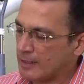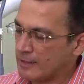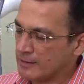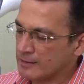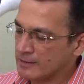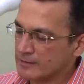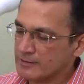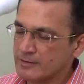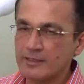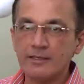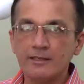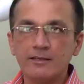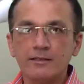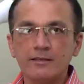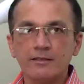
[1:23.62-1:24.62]
enters
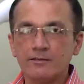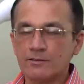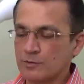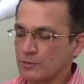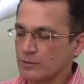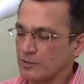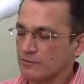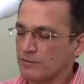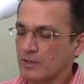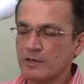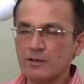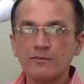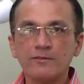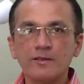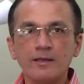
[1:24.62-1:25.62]
through the
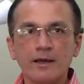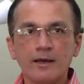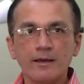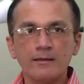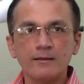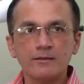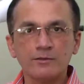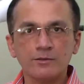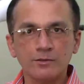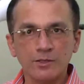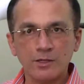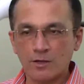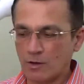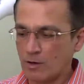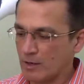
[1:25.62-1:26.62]
front of the eye, through
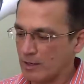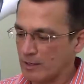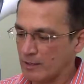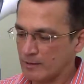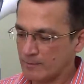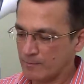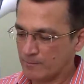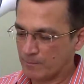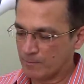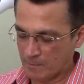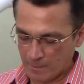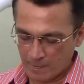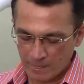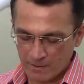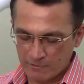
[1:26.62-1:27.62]
the cornea,
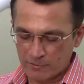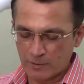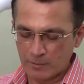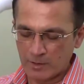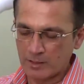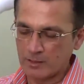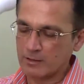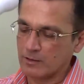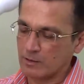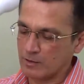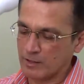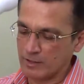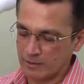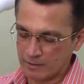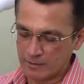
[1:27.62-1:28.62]
from here or
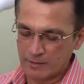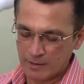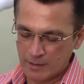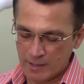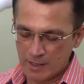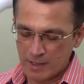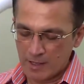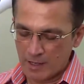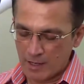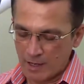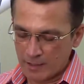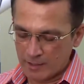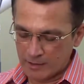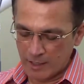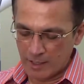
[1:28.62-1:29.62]
here,
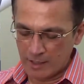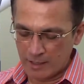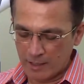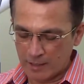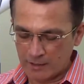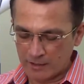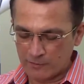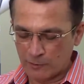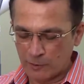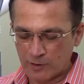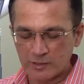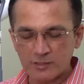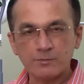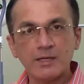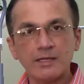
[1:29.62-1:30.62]
and then it is
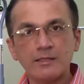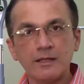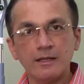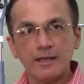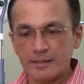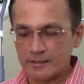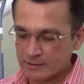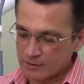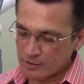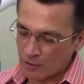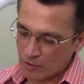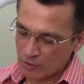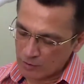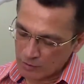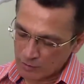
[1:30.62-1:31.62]
focused by the lens
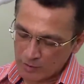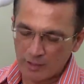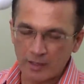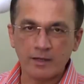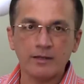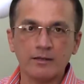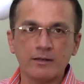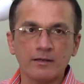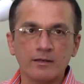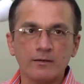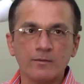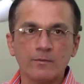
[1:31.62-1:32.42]
onto the retina.